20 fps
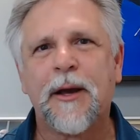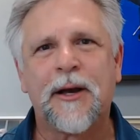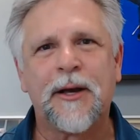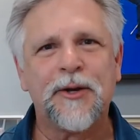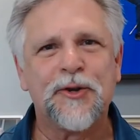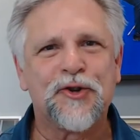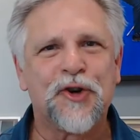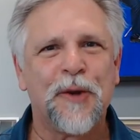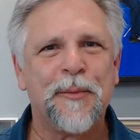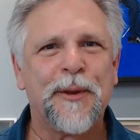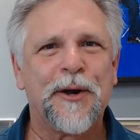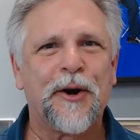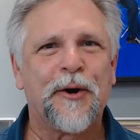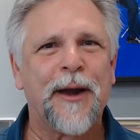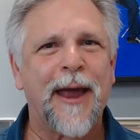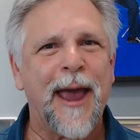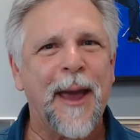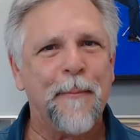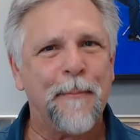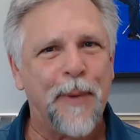contributor
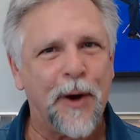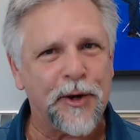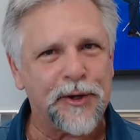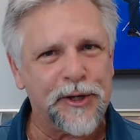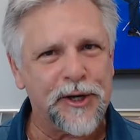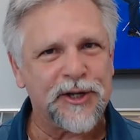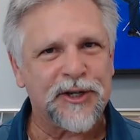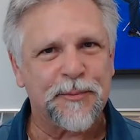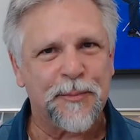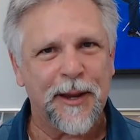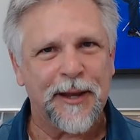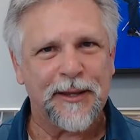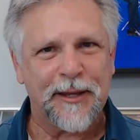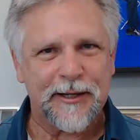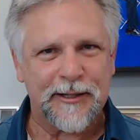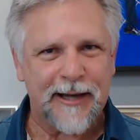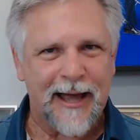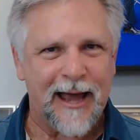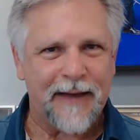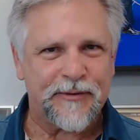and participant in
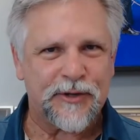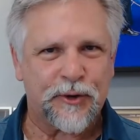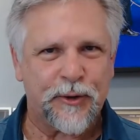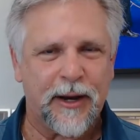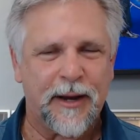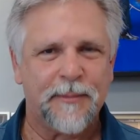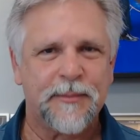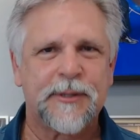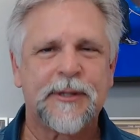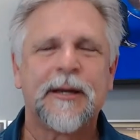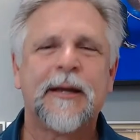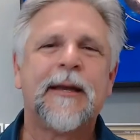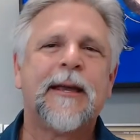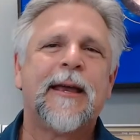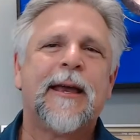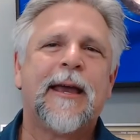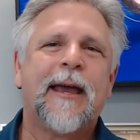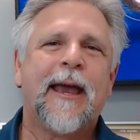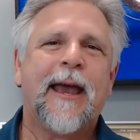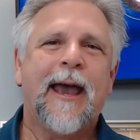these live streams.
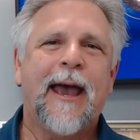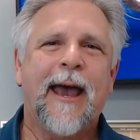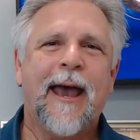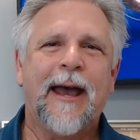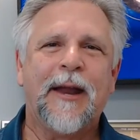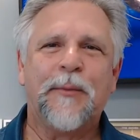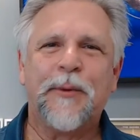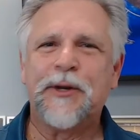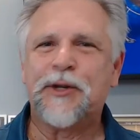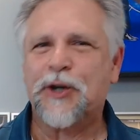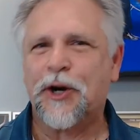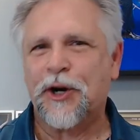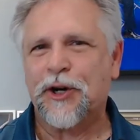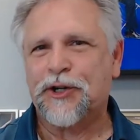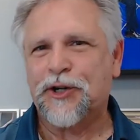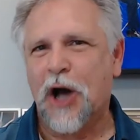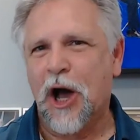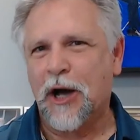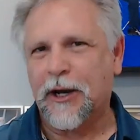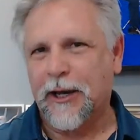And we
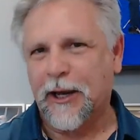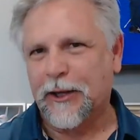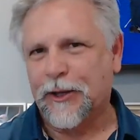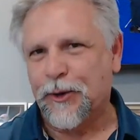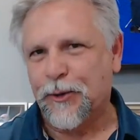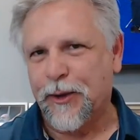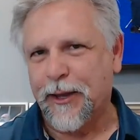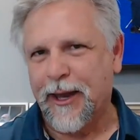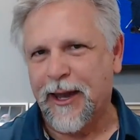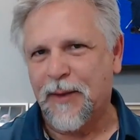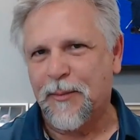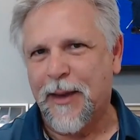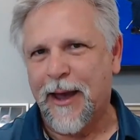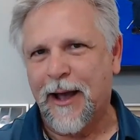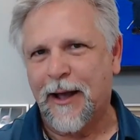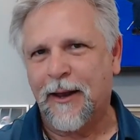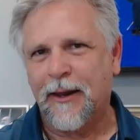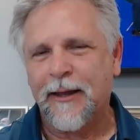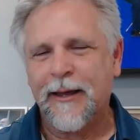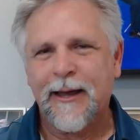started talking through
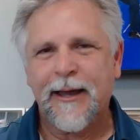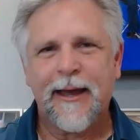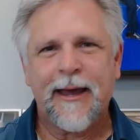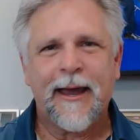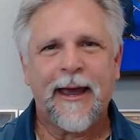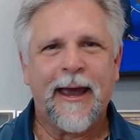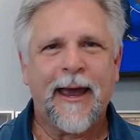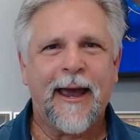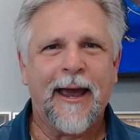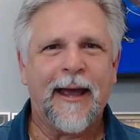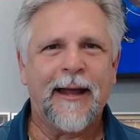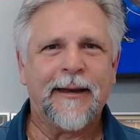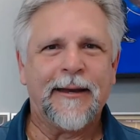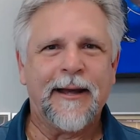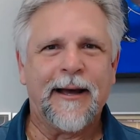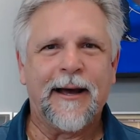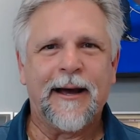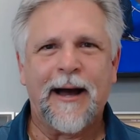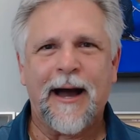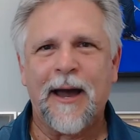email. And
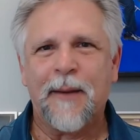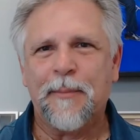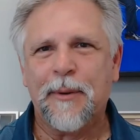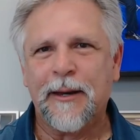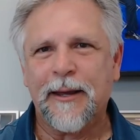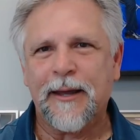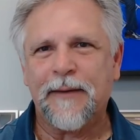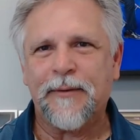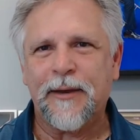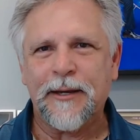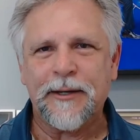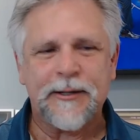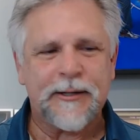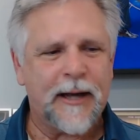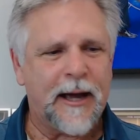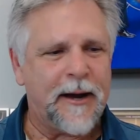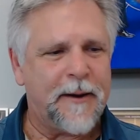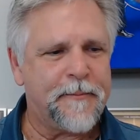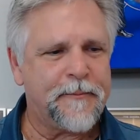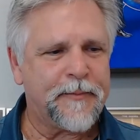uh, I believe he's
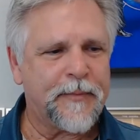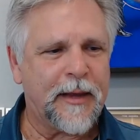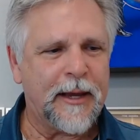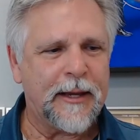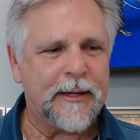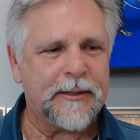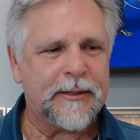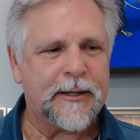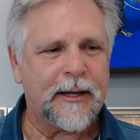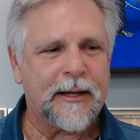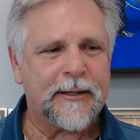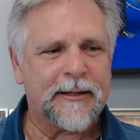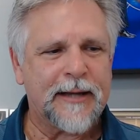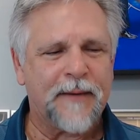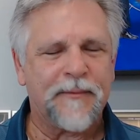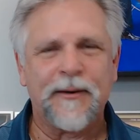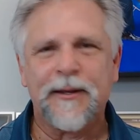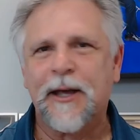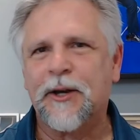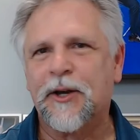uh, he's uh,
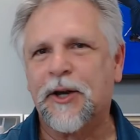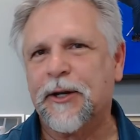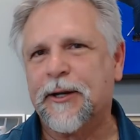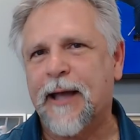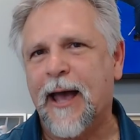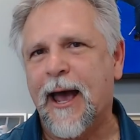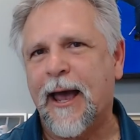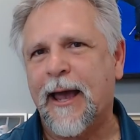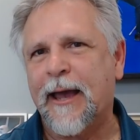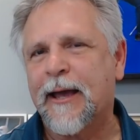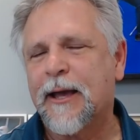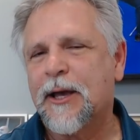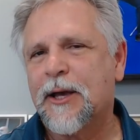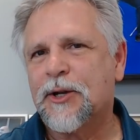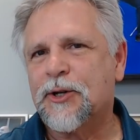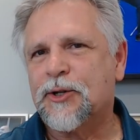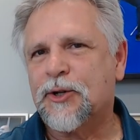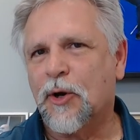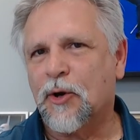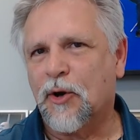definitely a good guy.
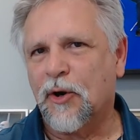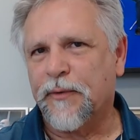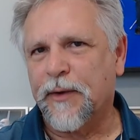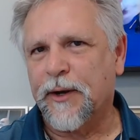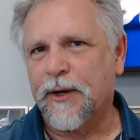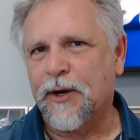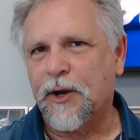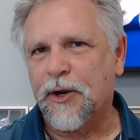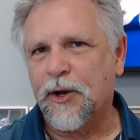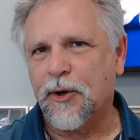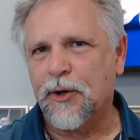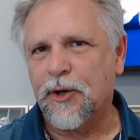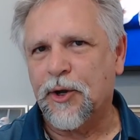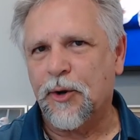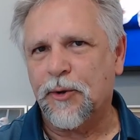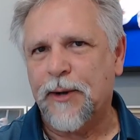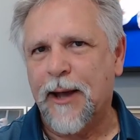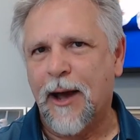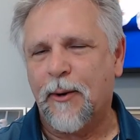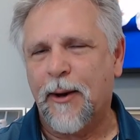So Gurvinder, you,
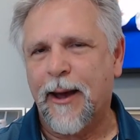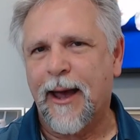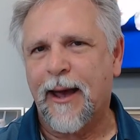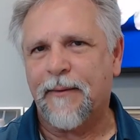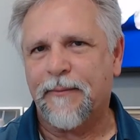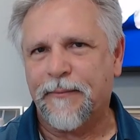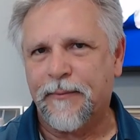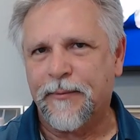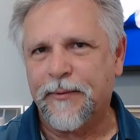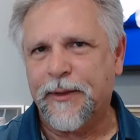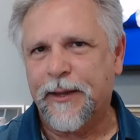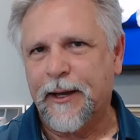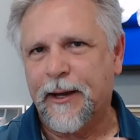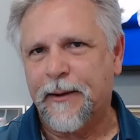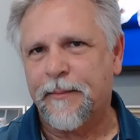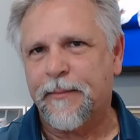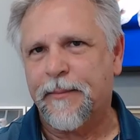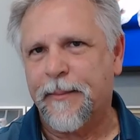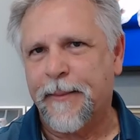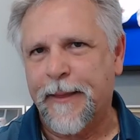you now have the
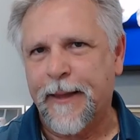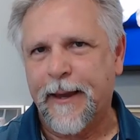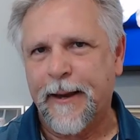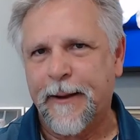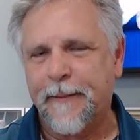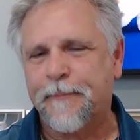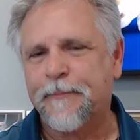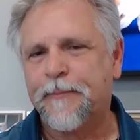the